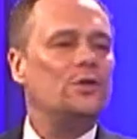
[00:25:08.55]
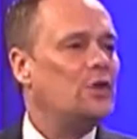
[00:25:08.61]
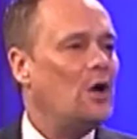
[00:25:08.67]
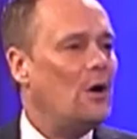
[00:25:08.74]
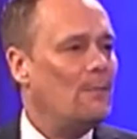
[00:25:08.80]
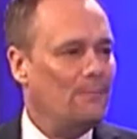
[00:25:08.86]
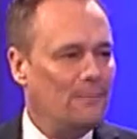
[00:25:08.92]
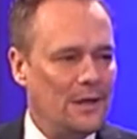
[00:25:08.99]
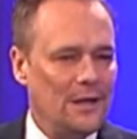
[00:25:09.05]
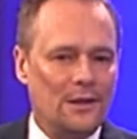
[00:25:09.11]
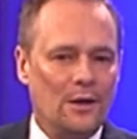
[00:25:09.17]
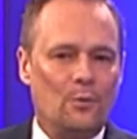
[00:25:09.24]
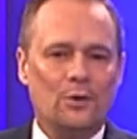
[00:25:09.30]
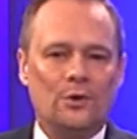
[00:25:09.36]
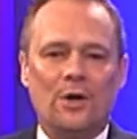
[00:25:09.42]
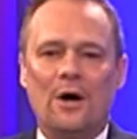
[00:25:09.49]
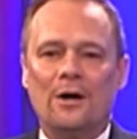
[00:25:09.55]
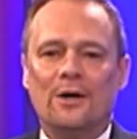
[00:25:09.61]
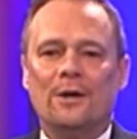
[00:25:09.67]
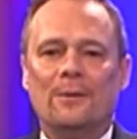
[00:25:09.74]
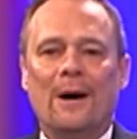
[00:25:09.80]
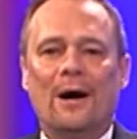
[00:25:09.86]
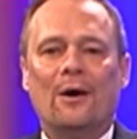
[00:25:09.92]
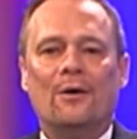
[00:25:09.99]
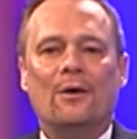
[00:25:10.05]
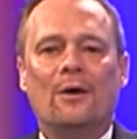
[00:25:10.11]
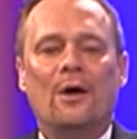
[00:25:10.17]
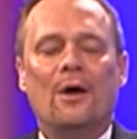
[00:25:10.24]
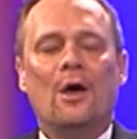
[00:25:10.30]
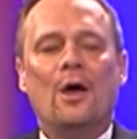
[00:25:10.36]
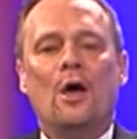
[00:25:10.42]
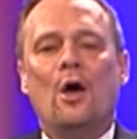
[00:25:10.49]
all mean that we're talking about?
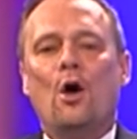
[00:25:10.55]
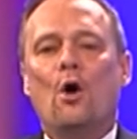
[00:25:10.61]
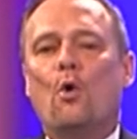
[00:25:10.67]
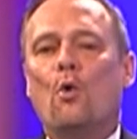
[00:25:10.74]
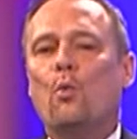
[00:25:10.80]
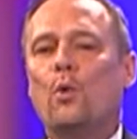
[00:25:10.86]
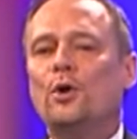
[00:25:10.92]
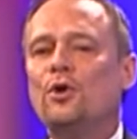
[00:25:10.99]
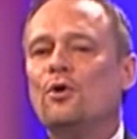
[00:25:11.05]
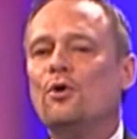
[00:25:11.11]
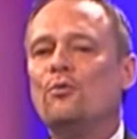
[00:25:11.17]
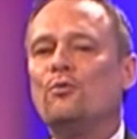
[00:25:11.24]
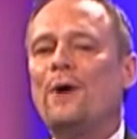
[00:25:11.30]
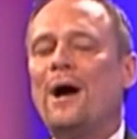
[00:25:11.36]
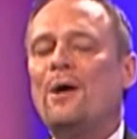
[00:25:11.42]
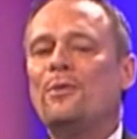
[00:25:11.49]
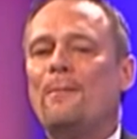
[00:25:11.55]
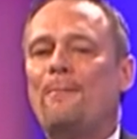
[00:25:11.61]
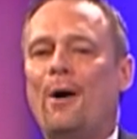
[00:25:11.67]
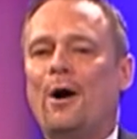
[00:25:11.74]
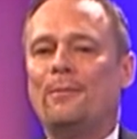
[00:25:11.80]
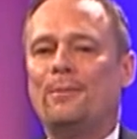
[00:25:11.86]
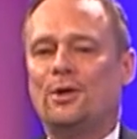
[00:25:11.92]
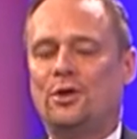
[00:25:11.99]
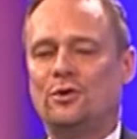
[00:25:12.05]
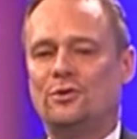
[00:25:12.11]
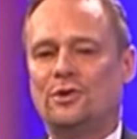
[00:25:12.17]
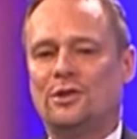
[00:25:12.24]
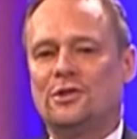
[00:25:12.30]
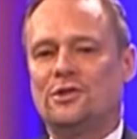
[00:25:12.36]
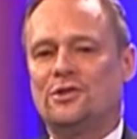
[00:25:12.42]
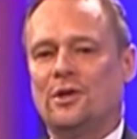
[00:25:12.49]
When you're around the barbecues
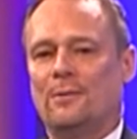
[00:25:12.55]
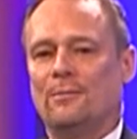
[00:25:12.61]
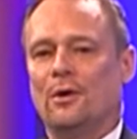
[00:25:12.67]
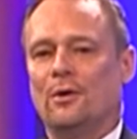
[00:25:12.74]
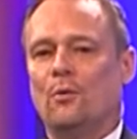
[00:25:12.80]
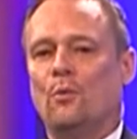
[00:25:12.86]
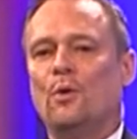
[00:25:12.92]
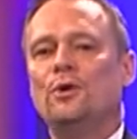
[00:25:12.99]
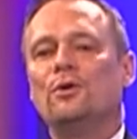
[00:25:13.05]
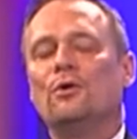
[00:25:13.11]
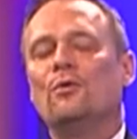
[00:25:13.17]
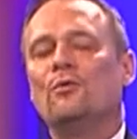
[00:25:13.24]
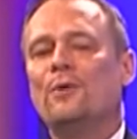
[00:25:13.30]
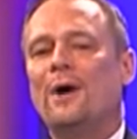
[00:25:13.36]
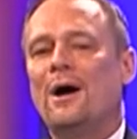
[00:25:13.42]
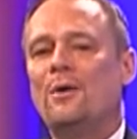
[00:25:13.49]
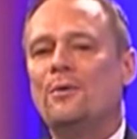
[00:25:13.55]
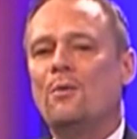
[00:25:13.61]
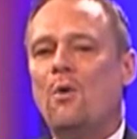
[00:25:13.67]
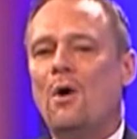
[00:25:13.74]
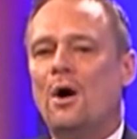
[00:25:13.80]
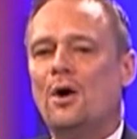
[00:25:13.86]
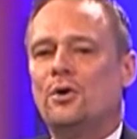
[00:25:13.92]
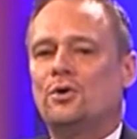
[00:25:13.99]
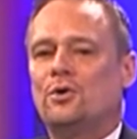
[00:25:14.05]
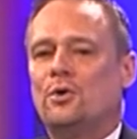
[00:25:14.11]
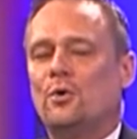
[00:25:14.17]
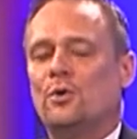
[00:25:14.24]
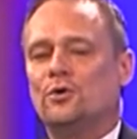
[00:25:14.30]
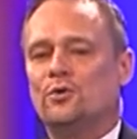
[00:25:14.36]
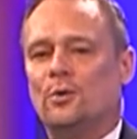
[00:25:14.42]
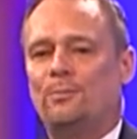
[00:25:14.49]
this summer, when you're around the water
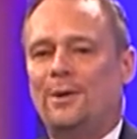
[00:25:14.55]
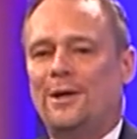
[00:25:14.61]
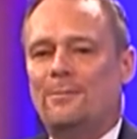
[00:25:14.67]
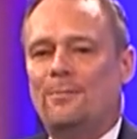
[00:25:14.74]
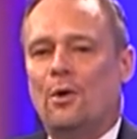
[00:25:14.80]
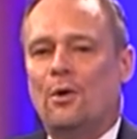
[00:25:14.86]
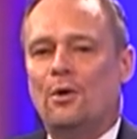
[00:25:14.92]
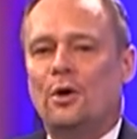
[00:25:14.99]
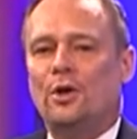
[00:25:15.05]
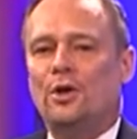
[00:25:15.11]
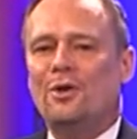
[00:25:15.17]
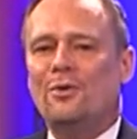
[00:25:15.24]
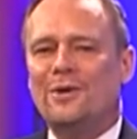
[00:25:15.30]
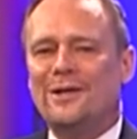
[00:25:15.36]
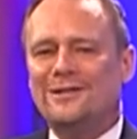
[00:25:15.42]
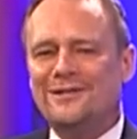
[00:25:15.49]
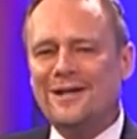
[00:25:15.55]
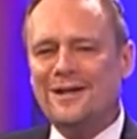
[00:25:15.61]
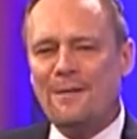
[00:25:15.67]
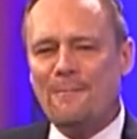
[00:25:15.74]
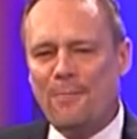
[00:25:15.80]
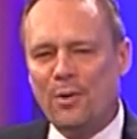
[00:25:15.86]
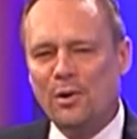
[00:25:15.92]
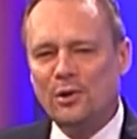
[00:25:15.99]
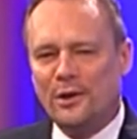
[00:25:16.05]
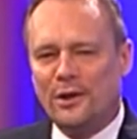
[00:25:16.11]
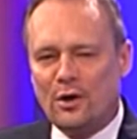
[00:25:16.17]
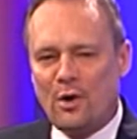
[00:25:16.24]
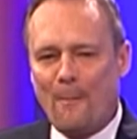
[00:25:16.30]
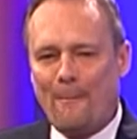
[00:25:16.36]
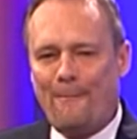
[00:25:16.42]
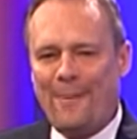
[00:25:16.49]
coolers with people, it's not a
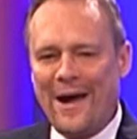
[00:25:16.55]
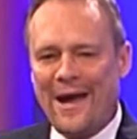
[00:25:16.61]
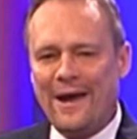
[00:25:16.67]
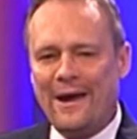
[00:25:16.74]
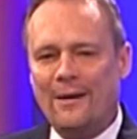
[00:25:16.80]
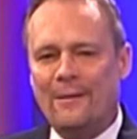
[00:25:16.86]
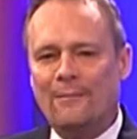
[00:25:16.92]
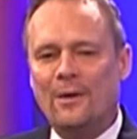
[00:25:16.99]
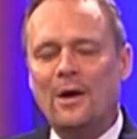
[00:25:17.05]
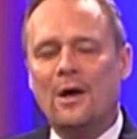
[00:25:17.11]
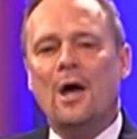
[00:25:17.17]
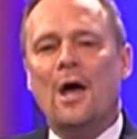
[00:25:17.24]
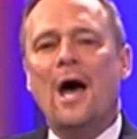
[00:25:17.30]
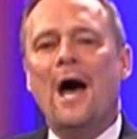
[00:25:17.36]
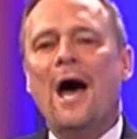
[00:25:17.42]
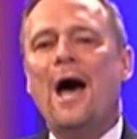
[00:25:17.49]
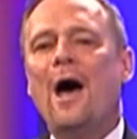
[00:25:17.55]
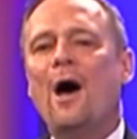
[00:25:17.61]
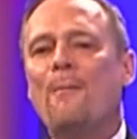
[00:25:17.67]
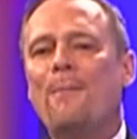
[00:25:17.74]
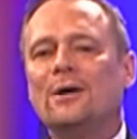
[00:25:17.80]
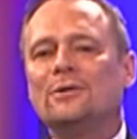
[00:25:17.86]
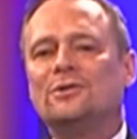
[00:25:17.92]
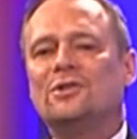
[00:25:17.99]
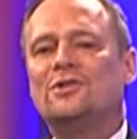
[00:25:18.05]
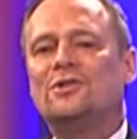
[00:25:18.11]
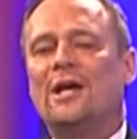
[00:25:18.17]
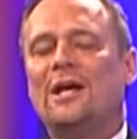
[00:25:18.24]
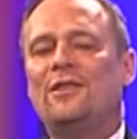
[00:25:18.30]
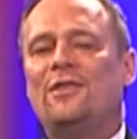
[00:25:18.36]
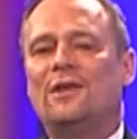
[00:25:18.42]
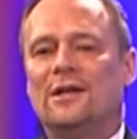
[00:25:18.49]
political bam. How about
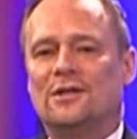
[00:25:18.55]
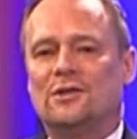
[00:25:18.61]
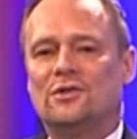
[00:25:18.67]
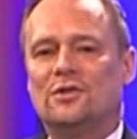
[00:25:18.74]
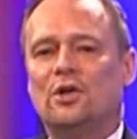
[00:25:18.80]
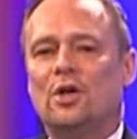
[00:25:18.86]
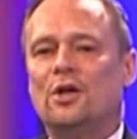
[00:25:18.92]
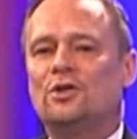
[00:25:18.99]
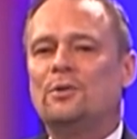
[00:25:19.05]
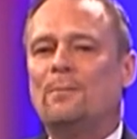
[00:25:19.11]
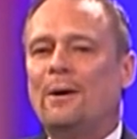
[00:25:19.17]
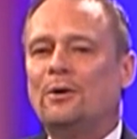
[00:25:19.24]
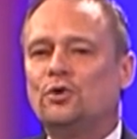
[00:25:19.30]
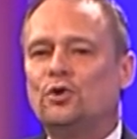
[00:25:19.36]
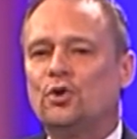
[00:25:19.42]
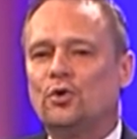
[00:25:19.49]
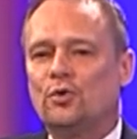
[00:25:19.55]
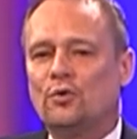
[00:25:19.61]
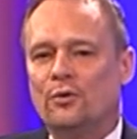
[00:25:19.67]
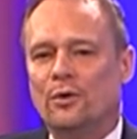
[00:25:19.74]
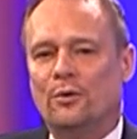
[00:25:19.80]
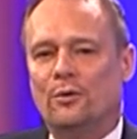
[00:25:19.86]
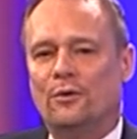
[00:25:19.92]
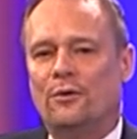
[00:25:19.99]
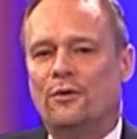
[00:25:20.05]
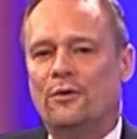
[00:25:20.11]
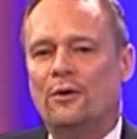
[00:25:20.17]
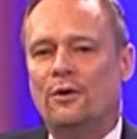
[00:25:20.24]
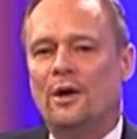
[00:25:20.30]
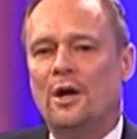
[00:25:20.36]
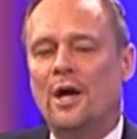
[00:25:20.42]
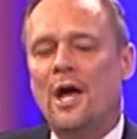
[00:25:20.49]
say this? It's about truth.
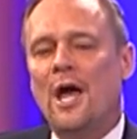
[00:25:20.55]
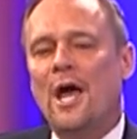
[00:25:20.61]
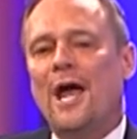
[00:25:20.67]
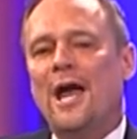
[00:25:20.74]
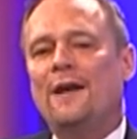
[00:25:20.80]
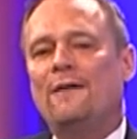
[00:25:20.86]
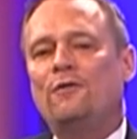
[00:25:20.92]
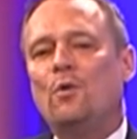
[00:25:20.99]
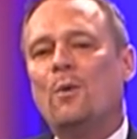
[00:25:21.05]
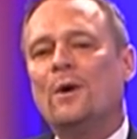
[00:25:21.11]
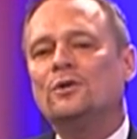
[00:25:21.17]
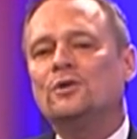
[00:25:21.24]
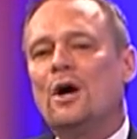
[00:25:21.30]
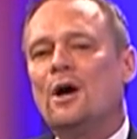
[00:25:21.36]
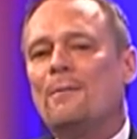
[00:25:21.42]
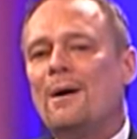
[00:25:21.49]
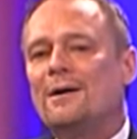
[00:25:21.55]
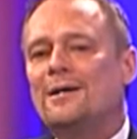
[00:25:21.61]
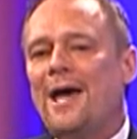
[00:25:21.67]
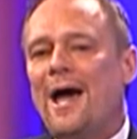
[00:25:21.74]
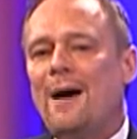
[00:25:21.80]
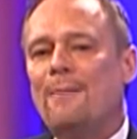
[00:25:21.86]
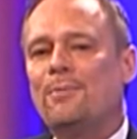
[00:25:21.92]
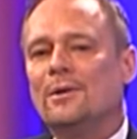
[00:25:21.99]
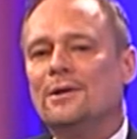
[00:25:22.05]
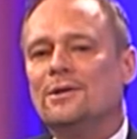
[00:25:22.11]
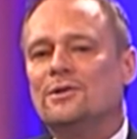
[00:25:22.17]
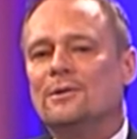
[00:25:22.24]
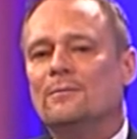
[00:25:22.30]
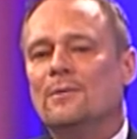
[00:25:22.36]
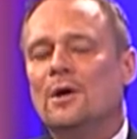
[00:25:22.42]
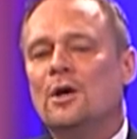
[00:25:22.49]
And if you want to talk about capitalism